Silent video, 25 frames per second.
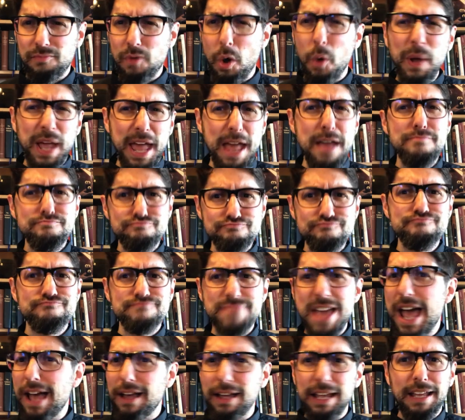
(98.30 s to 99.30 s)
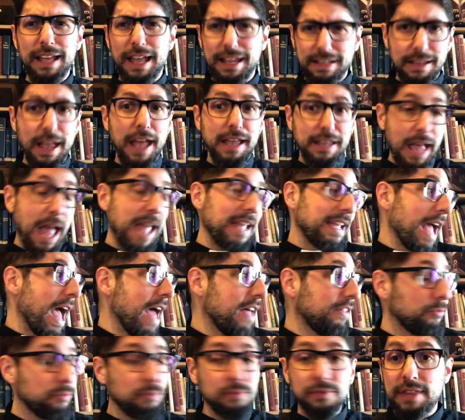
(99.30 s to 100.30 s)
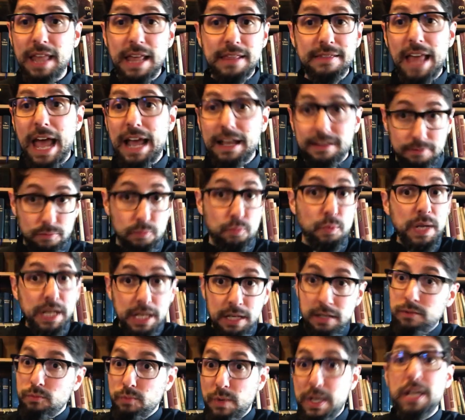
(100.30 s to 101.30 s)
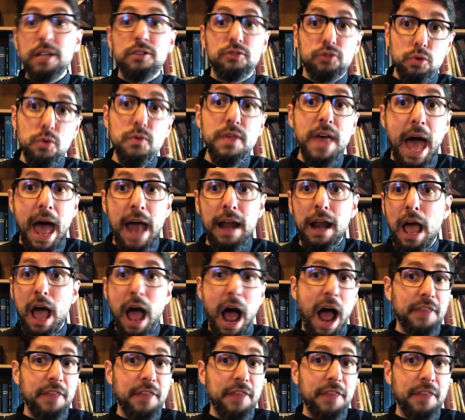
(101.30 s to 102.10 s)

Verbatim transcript: Okay. Yeah, I, I, I guess that that we can we could do that.